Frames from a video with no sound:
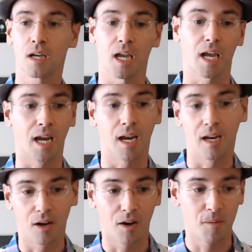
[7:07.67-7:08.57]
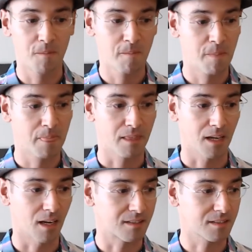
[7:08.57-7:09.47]
And
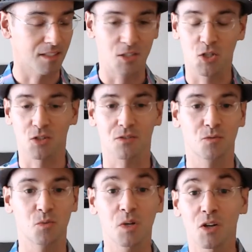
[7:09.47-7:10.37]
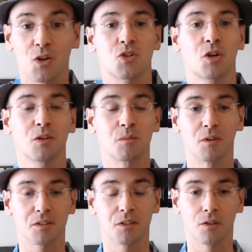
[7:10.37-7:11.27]
it's just really enjoyable,
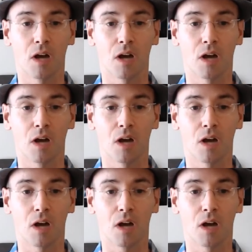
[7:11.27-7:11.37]
you know.